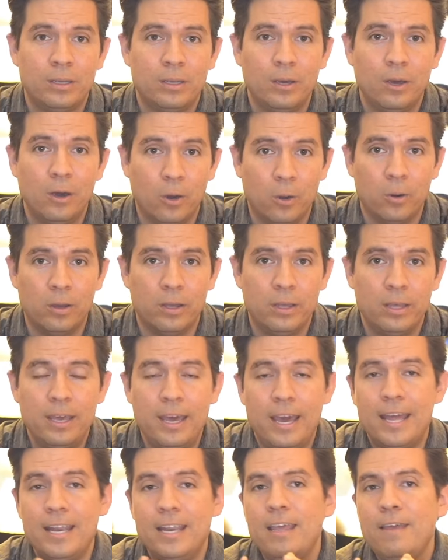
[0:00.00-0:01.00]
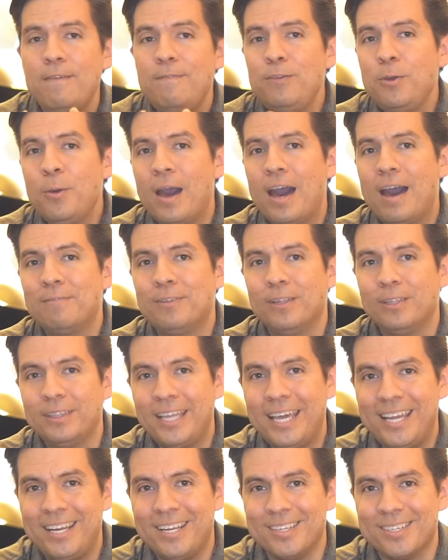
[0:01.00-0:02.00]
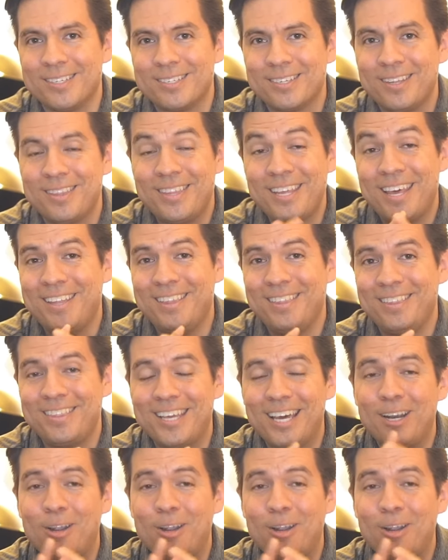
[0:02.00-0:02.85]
Oh, and if you have the latest, then that